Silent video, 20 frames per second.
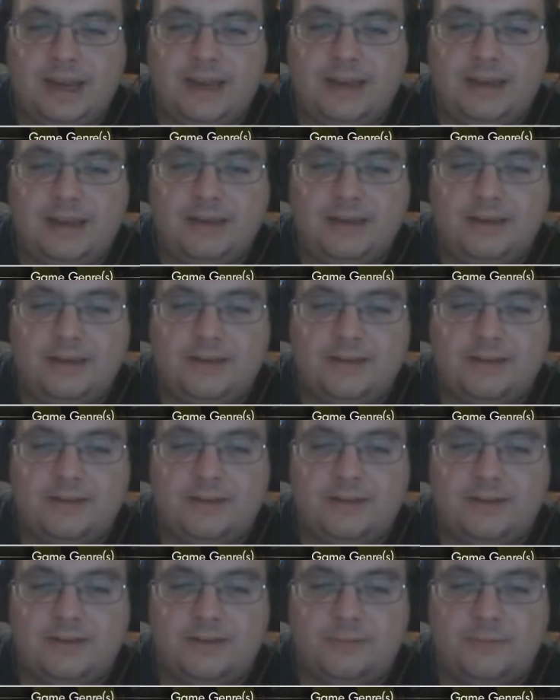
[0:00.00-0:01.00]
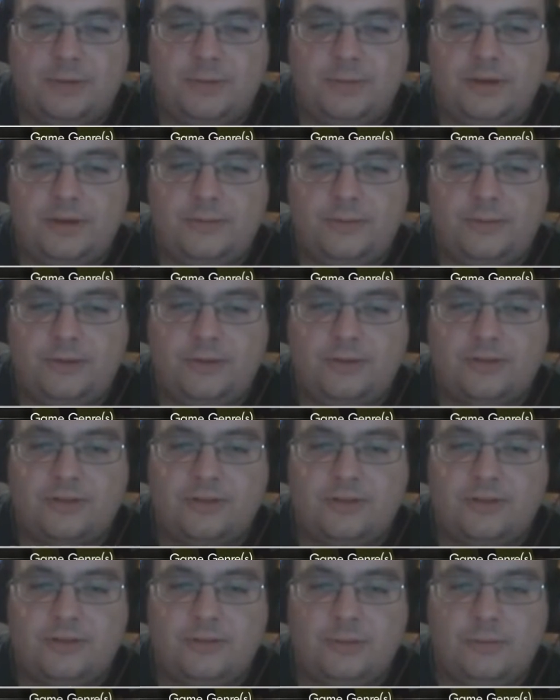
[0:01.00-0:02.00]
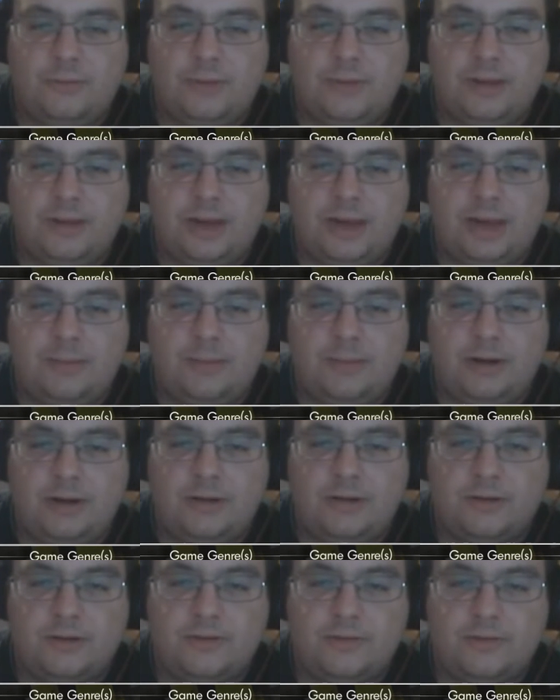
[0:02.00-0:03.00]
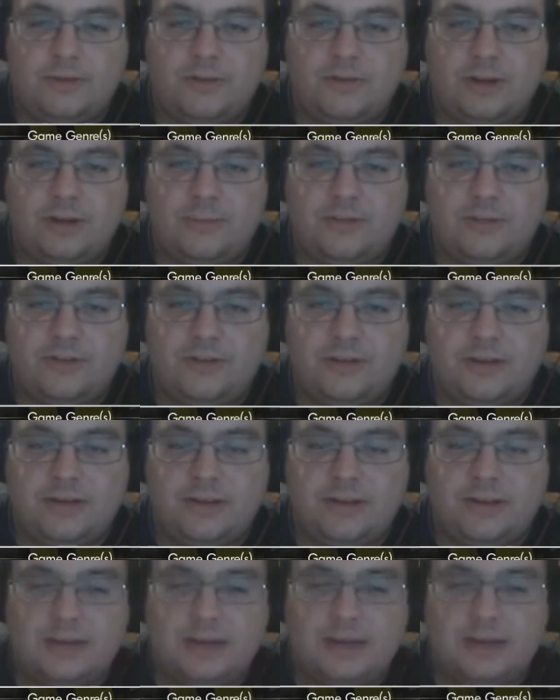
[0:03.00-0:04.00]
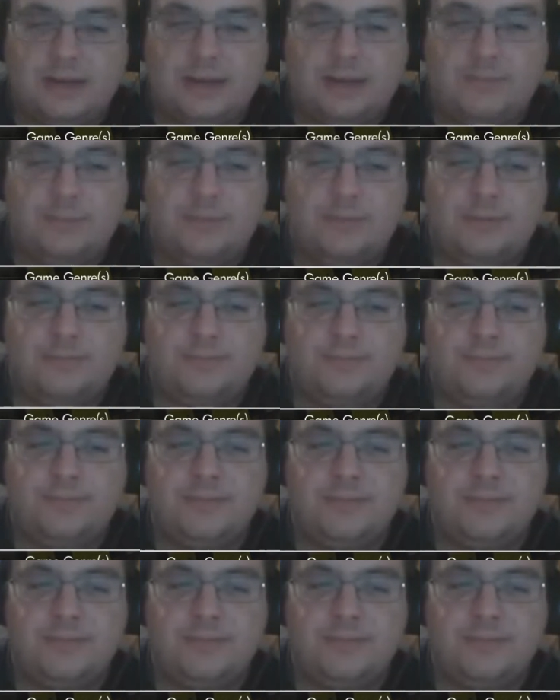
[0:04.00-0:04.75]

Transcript: And this is probably the worst room in the game because of the skips. Yep.